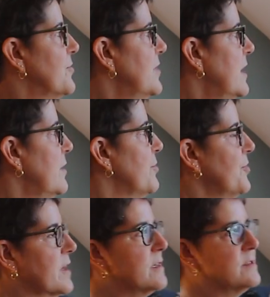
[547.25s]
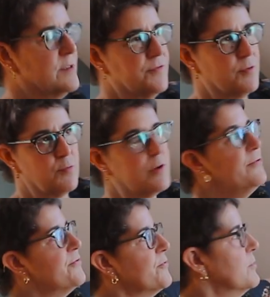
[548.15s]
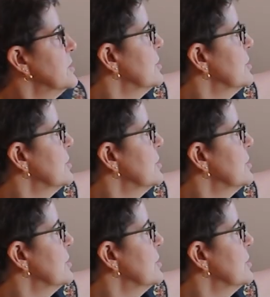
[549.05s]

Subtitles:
out the thickness of the roof,